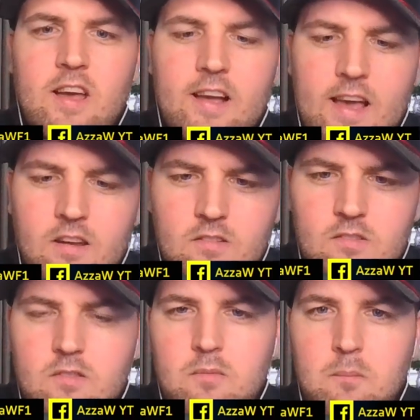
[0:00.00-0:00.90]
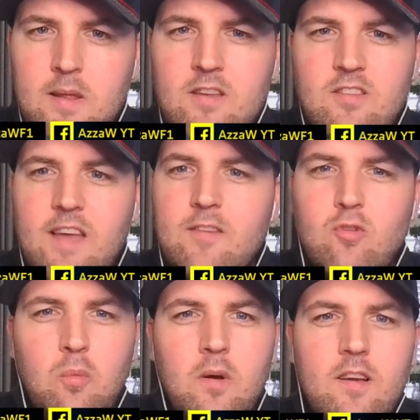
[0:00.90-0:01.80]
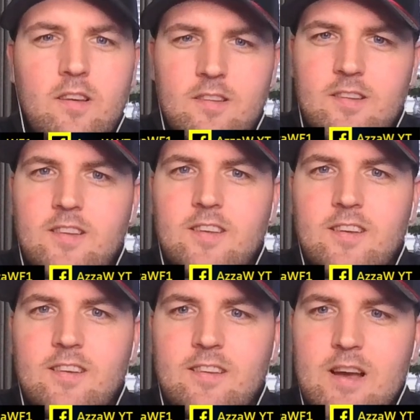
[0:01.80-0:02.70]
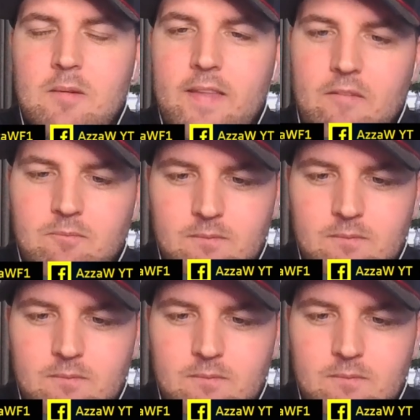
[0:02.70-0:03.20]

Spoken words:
can. Please say this will work. Come on then.